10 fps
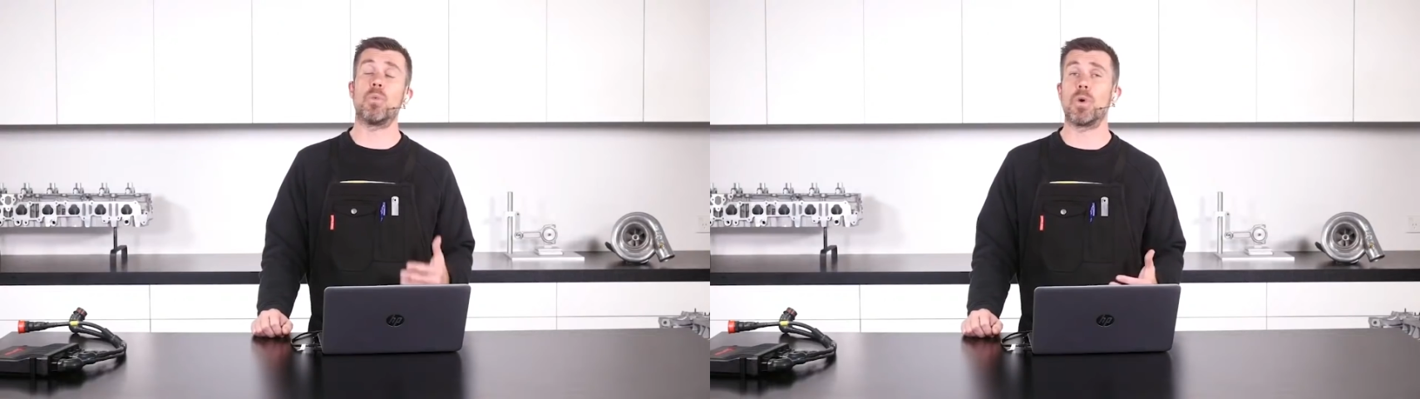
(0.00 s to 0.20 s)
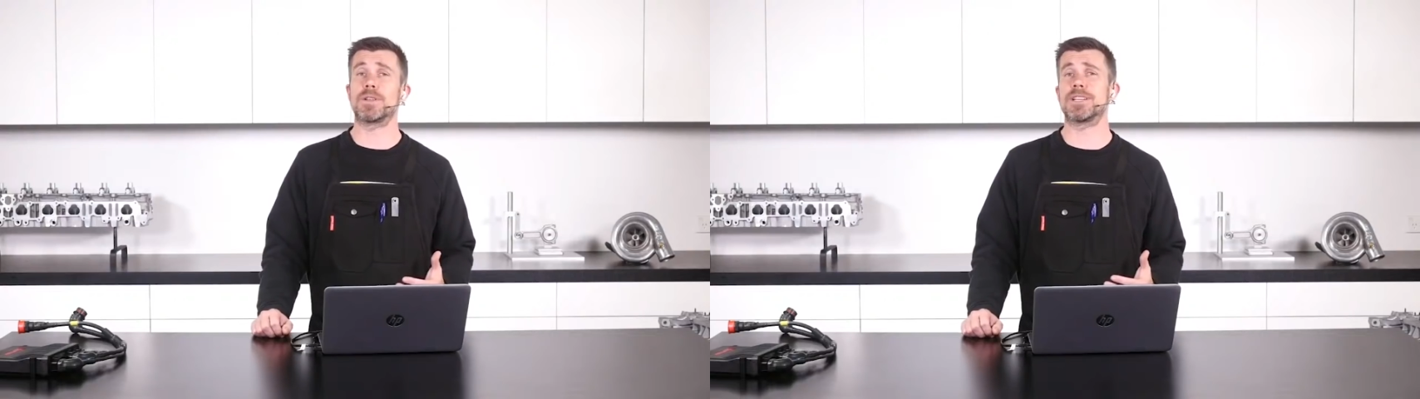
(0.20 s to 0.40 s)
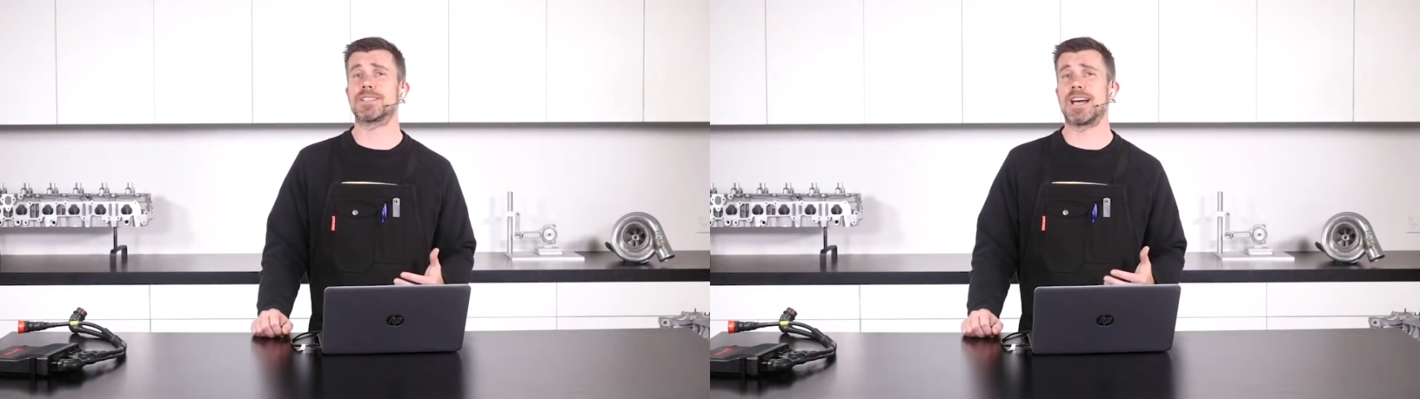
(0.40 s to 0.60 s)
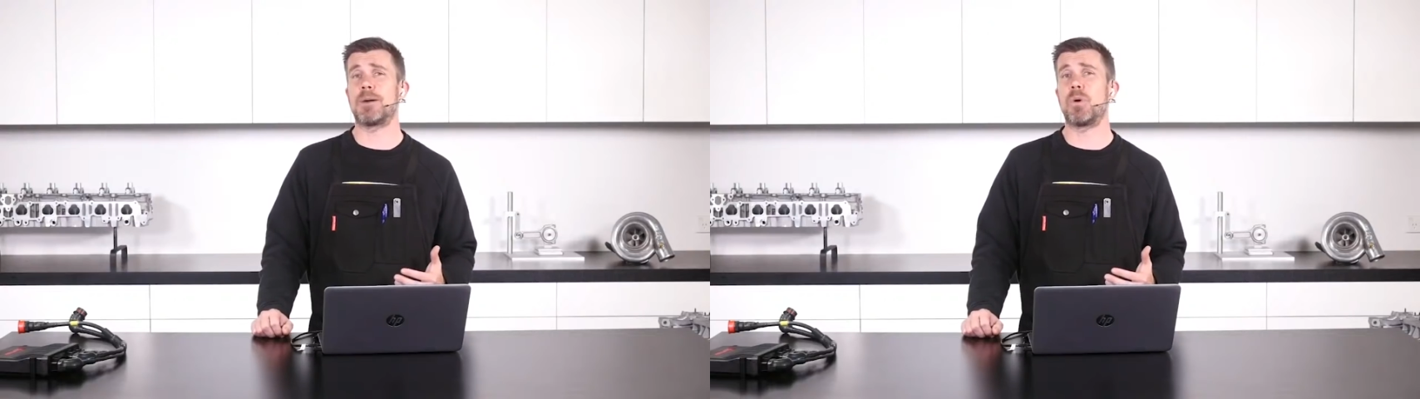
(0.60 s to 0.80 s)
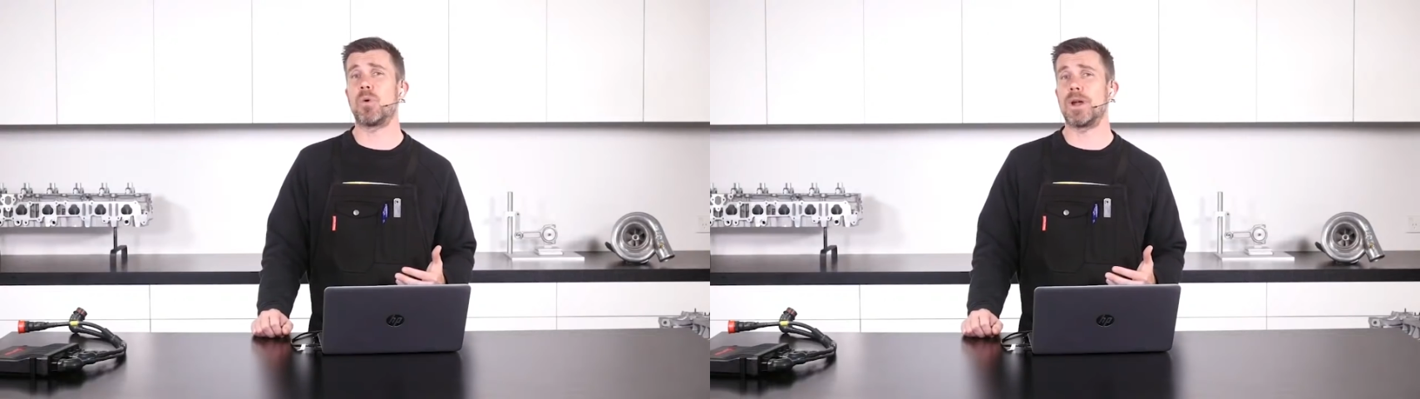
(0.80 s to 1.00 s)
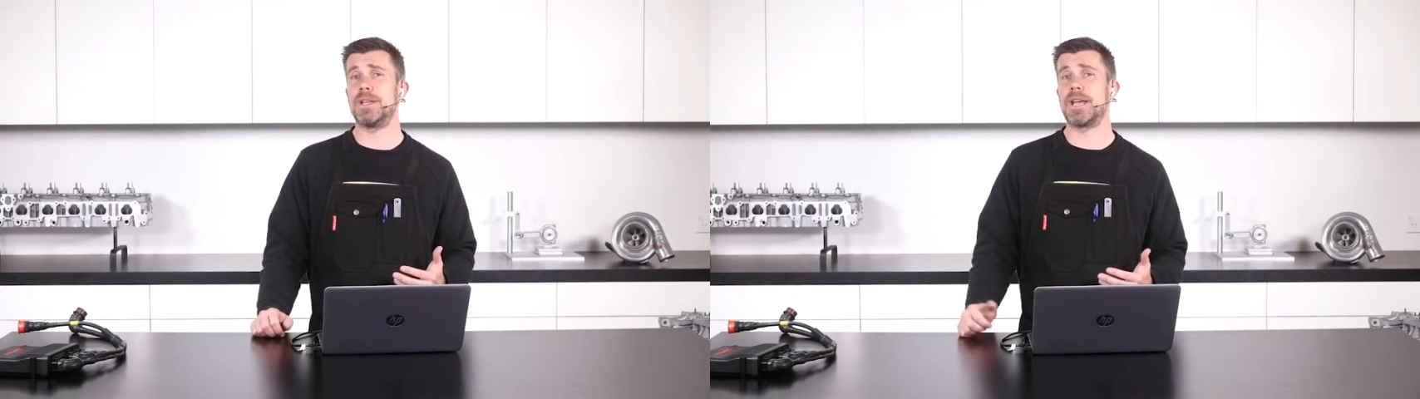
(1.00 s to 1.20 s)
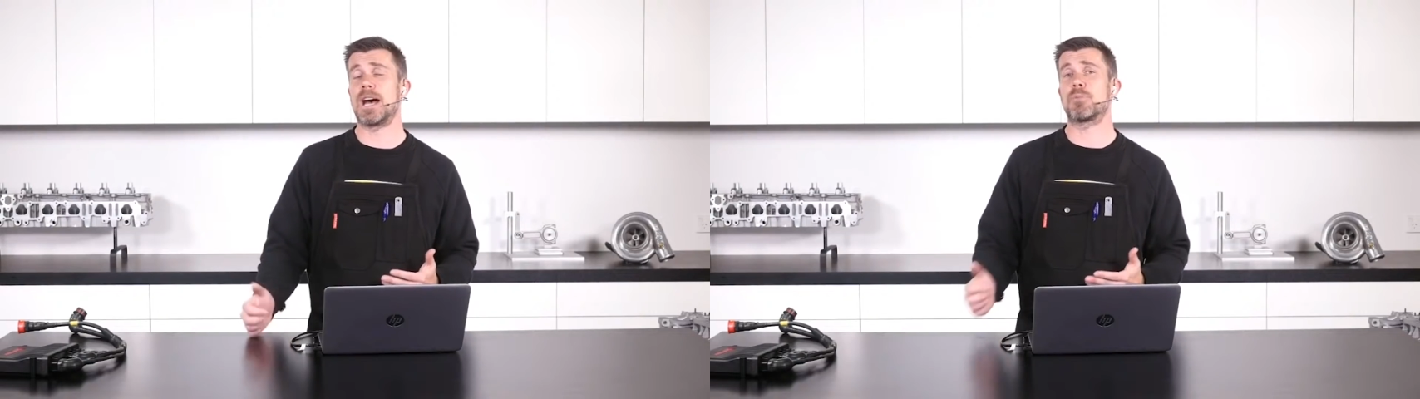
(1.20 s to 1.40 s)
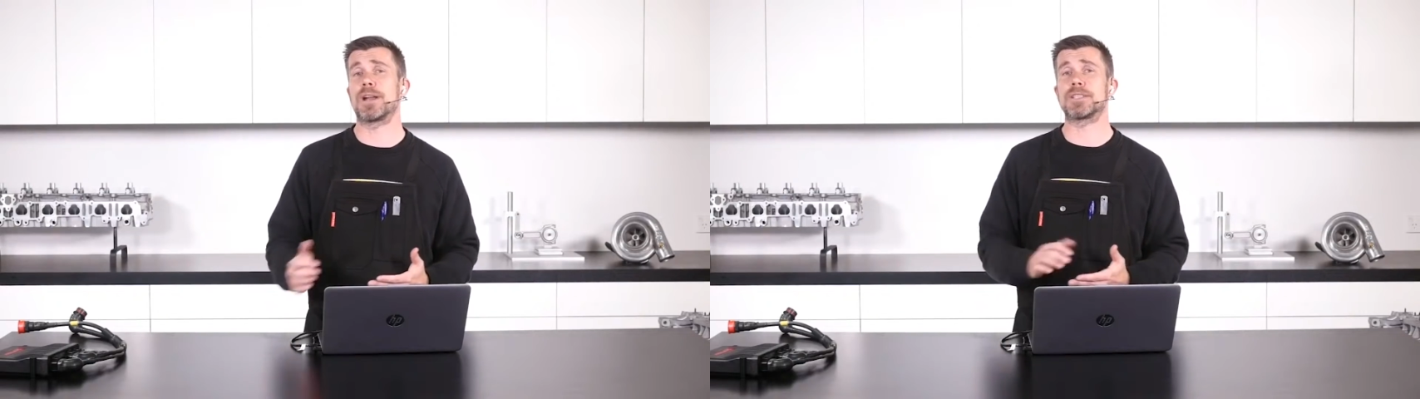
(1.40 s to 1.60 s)
worked example in
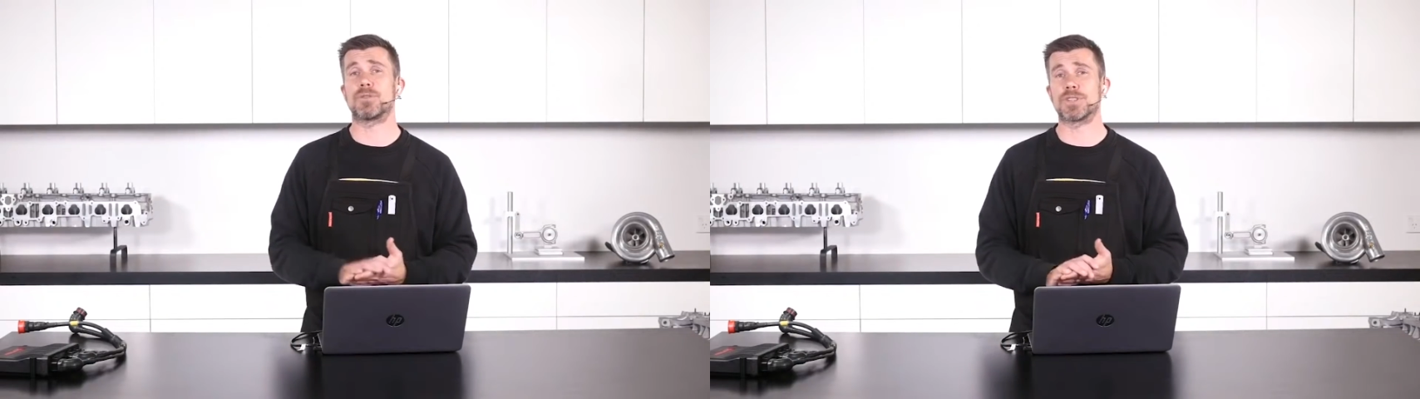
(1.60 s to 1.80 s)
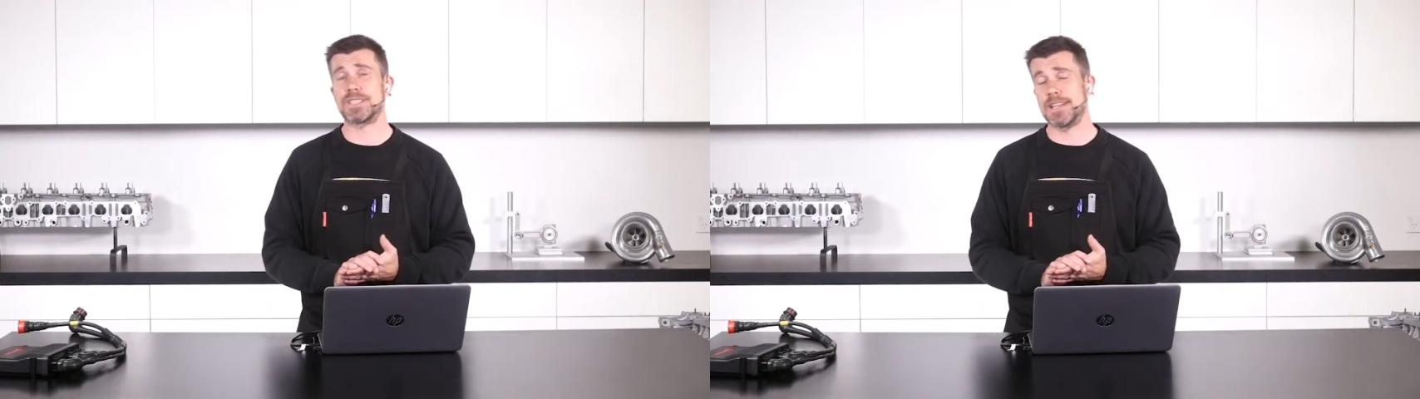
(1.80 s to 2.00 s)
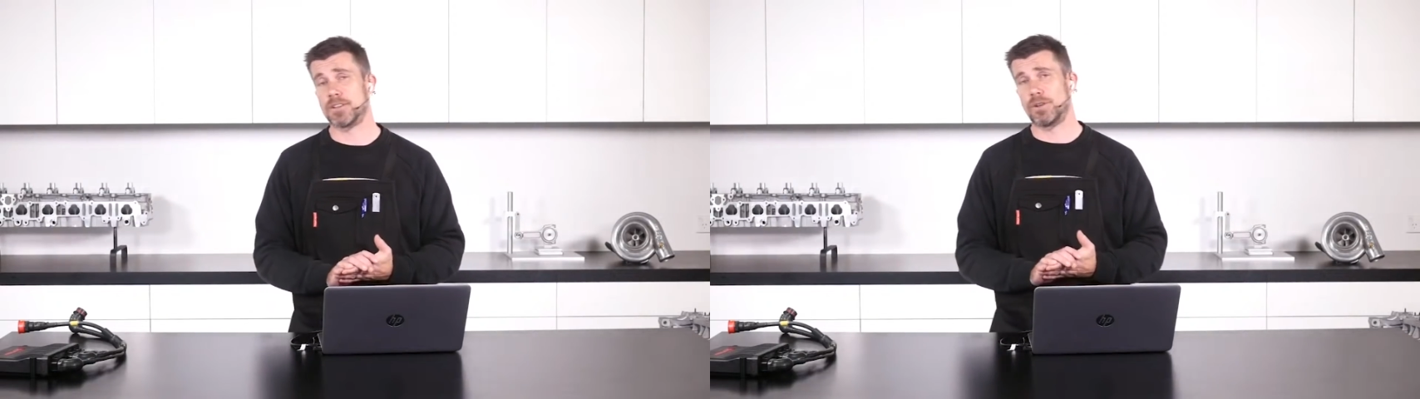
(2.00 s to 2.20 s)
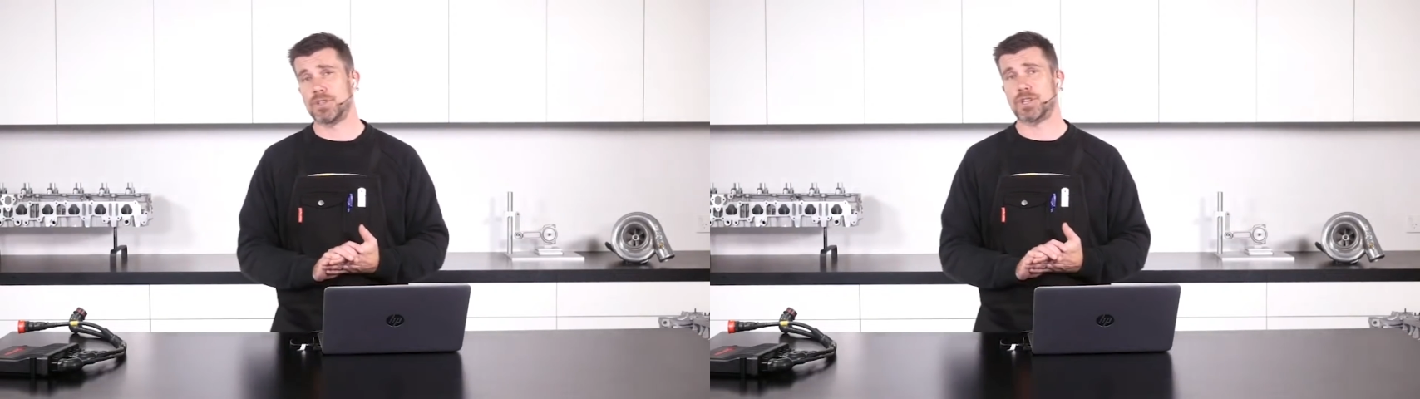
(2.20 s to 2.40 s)
our practical standalone